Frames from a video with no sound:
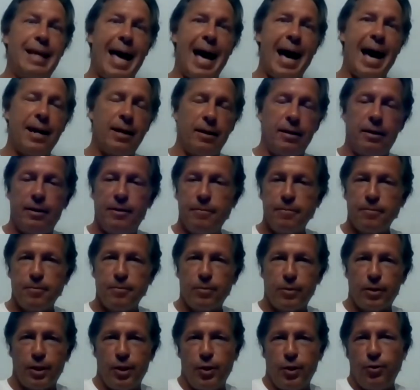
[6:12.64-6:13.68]
data,
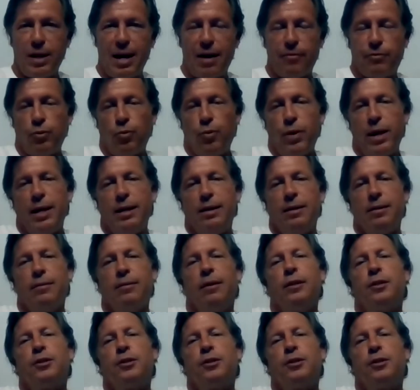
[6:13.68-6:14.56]
you'd have to wait